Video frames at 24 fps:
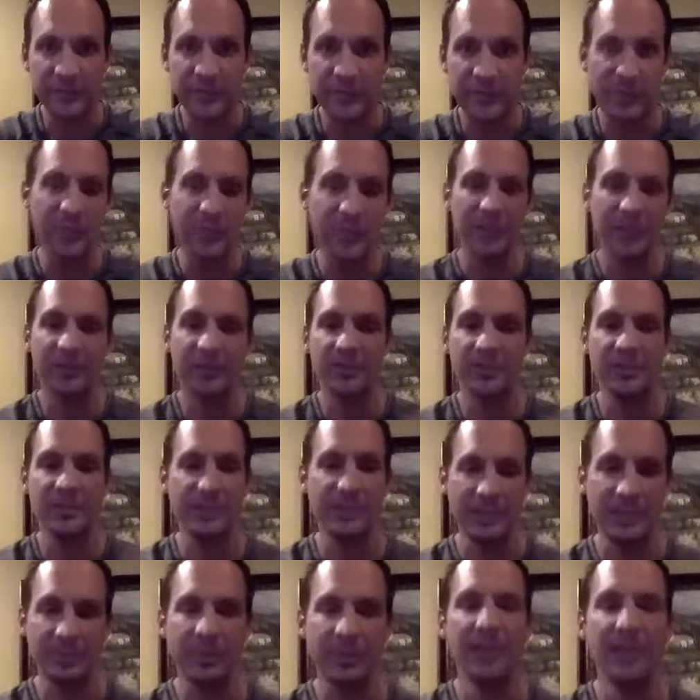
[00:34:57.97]
So we have our
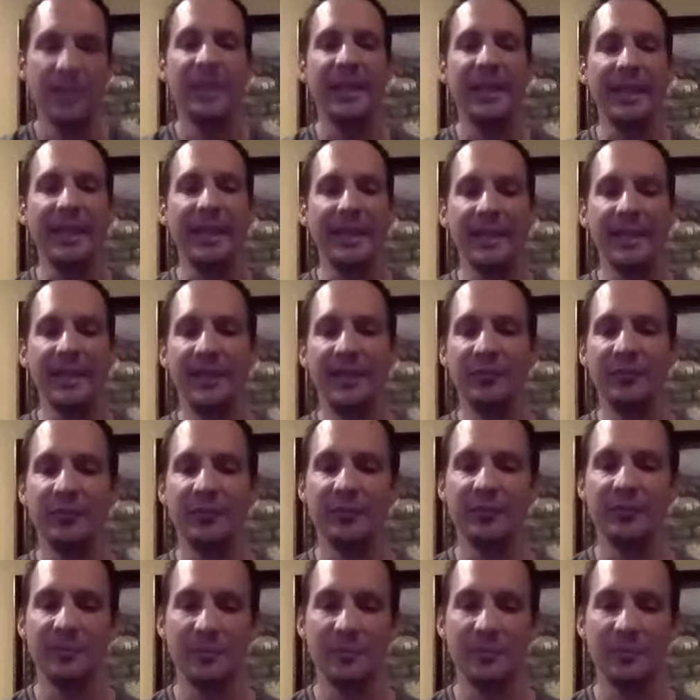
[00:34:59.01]
team, and